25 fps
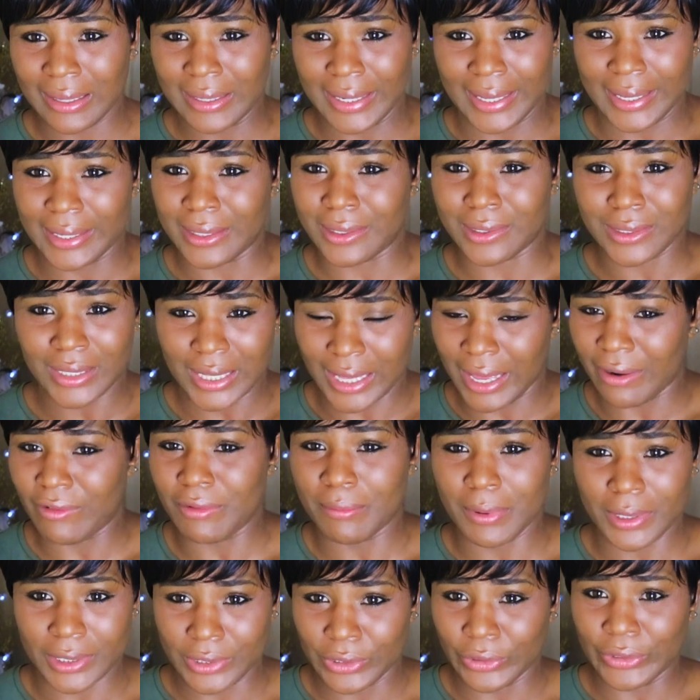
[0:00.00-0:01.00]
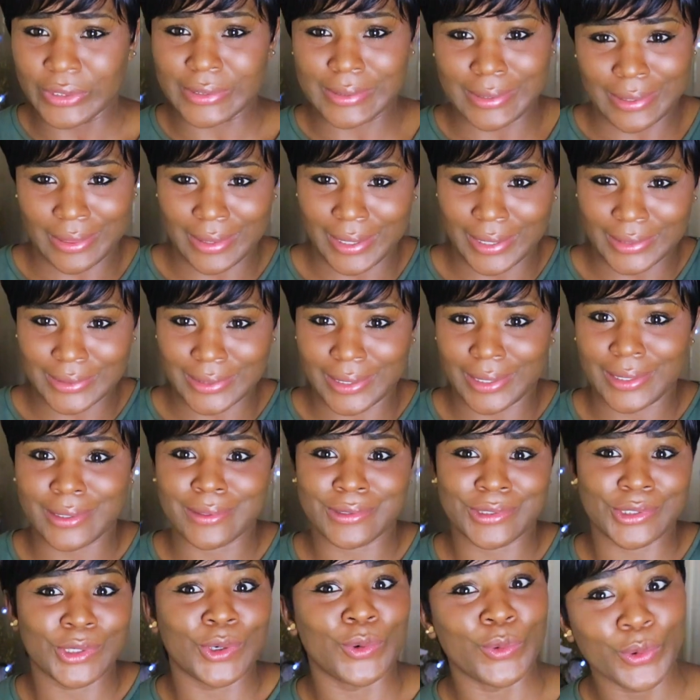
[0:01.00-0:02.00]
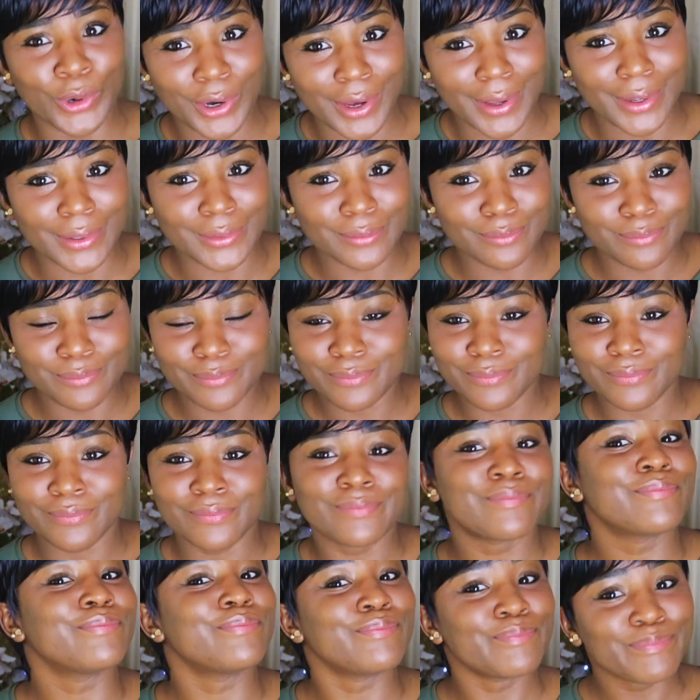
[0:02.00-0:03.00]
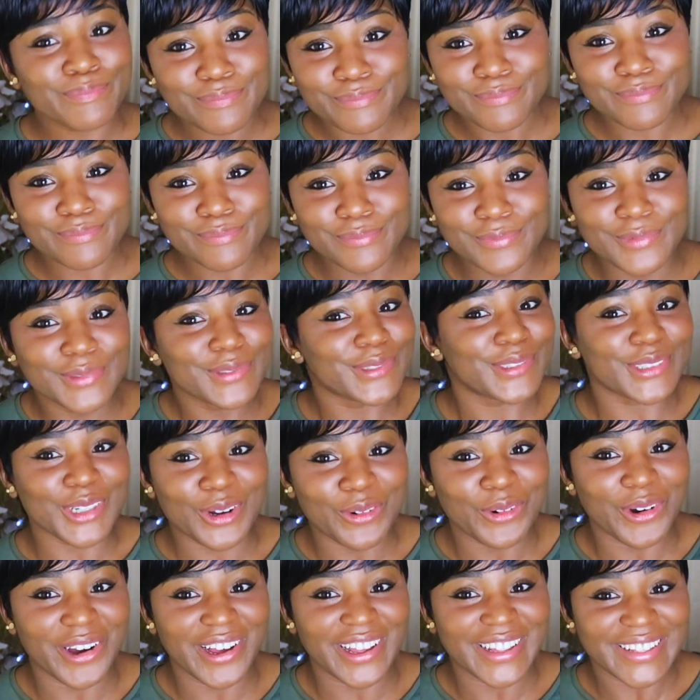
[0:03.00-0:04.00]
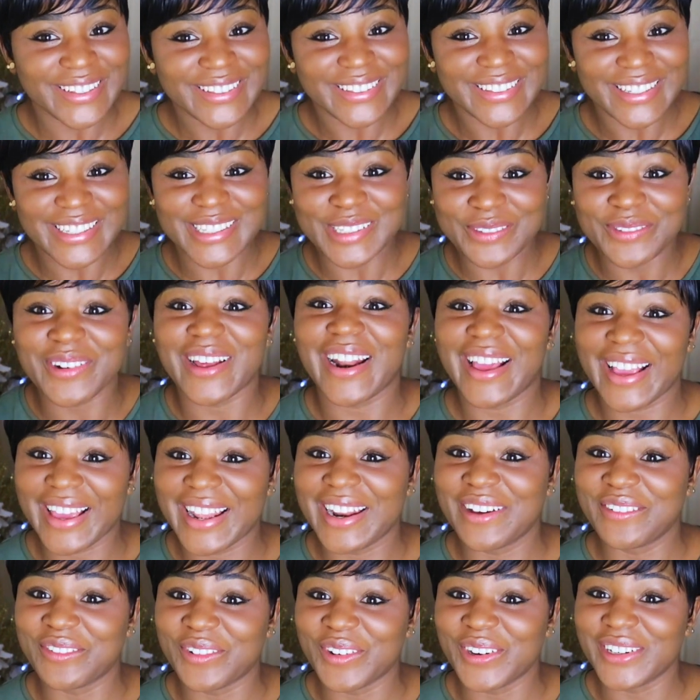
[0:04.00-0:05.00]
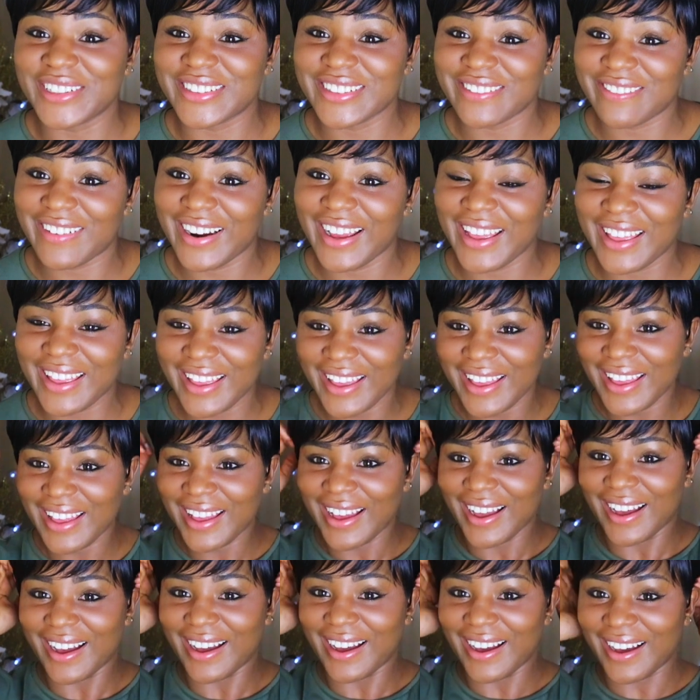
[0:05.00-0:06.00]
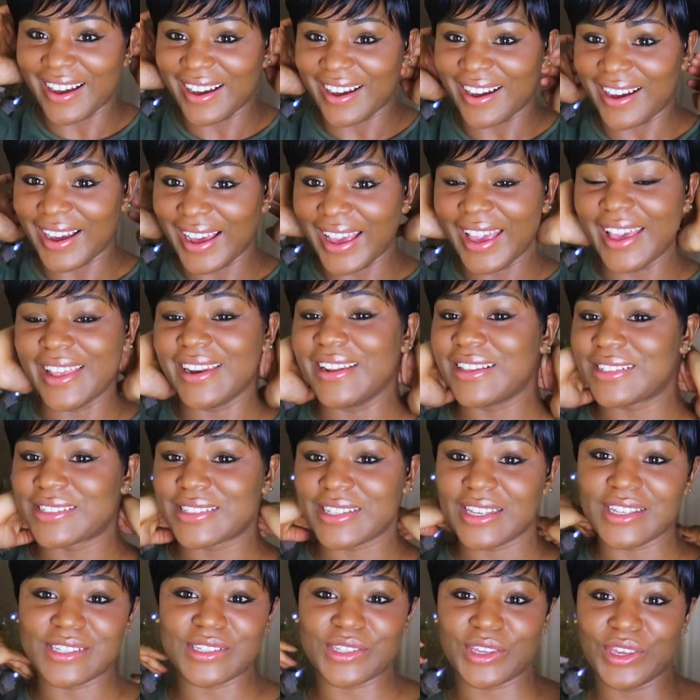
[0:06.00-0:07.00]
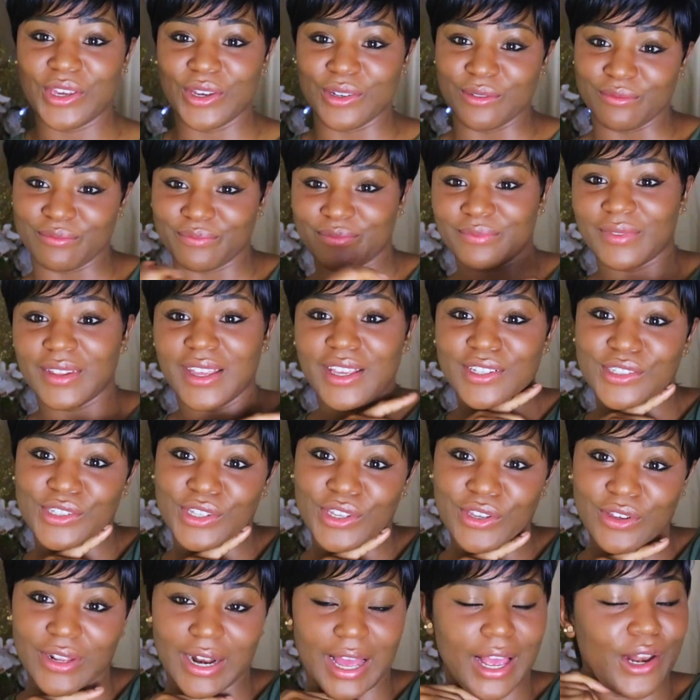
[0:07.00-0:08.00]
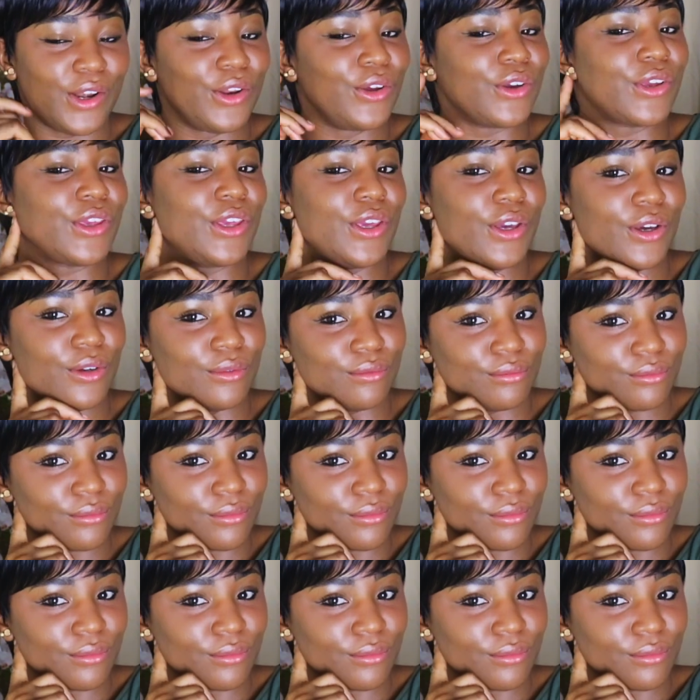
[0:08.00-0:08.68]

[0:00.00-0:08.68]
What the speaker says: Like, everybody knows synthetic, so what? So what? This is what I can afford, alright? And it's cute. It's cute. I look cute.